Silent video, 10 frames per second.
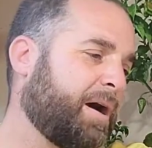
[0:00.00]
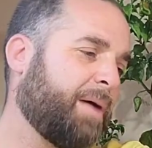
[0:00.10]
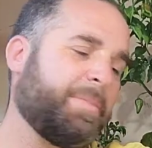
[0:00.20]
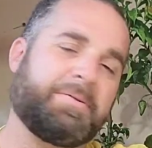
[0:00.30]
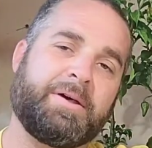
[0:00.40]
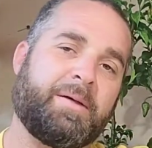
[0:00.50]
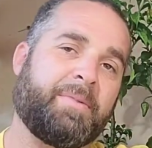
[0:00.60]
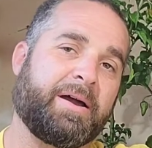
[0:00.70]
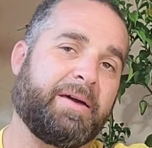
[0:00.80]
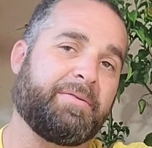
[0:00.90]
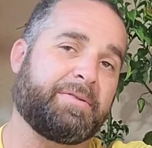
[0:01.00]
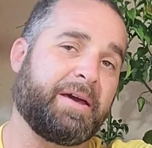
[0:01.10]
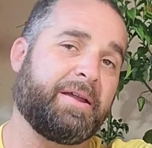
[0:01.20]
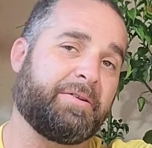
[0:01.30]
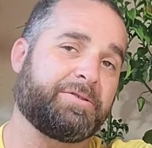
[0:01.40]
I'm not saying I'm not going to give this thing
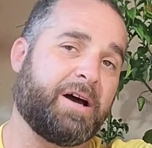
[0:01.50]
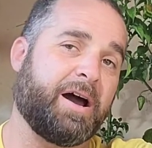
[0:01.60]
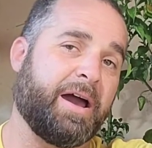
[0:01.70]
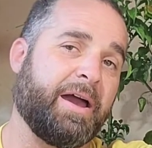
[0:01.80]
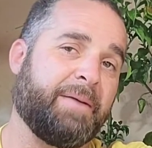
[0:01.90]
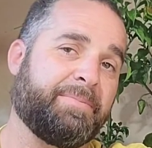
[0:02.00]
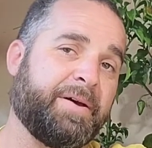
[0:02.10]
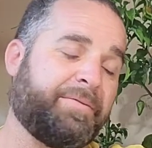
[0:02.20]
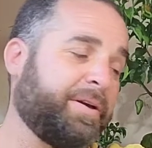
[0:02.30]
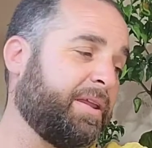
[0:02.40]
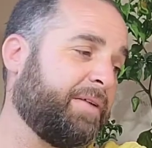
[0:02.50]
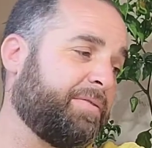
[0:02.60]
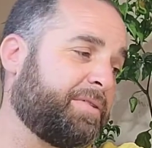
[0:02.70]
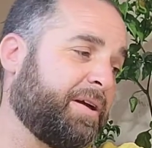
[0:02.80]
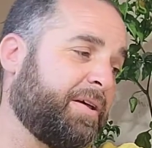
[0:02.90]
another shot. I am definitely going to give
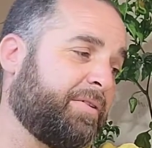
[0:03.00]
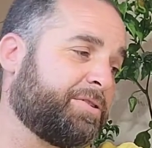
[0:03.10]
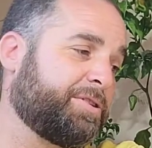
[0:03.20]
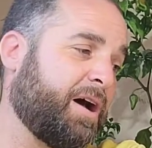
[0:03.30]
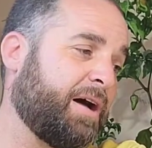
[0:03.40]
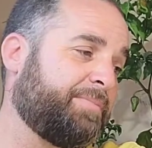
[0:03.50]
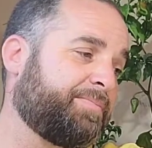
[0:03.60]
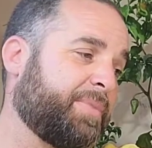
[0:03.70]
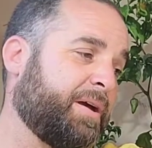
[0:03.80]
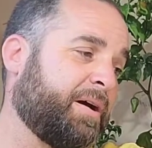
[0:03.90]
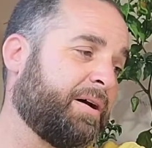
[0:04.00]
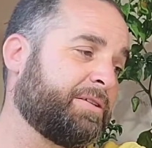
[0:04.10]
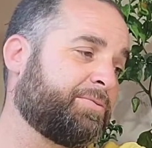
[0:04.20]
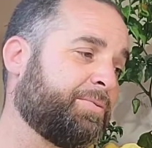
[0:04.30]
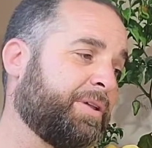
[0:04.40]
this thing another shot.
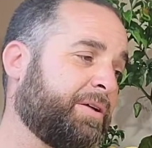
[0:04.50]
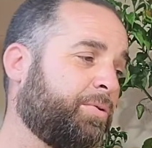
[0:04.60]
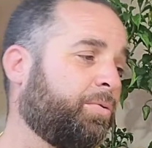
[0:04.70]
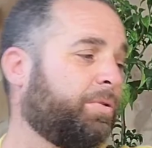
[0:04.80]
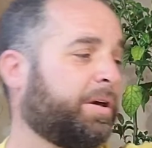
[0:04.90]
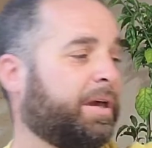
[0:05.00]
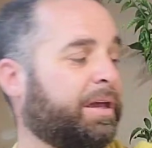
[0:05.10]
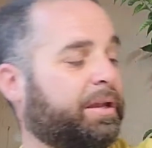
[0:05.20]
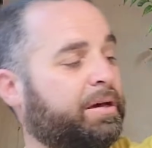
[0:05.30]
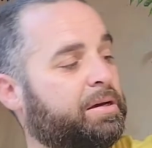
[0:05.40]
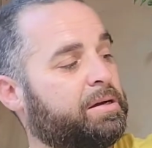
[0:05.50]
It's really cool looking